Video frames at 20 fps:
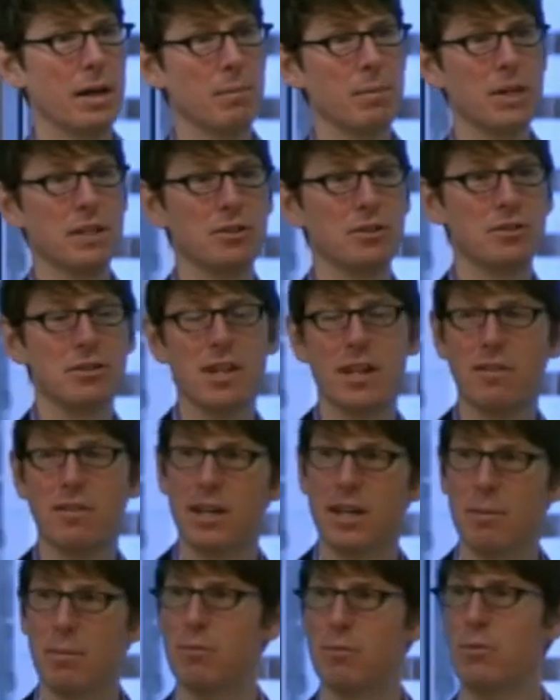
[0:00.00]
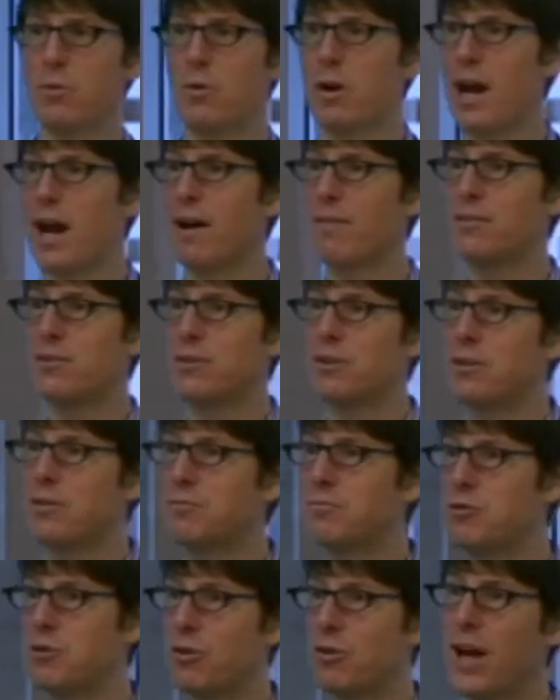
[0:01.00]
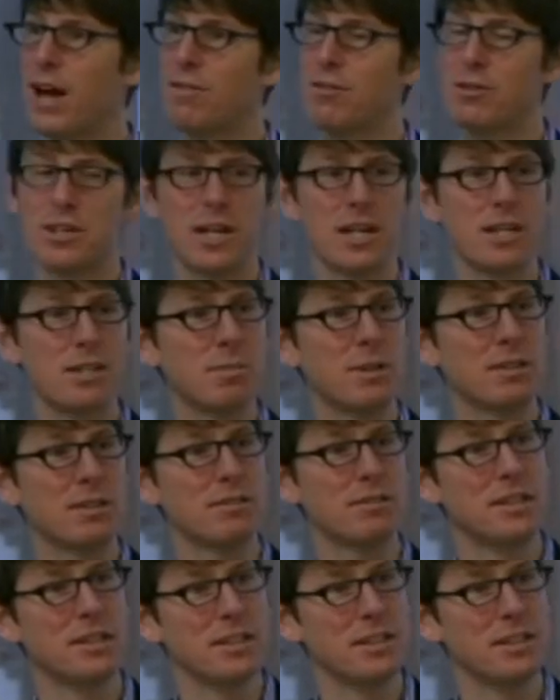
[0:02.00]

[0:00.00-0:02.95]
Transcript: image instead of in a before and after sort of advertisement.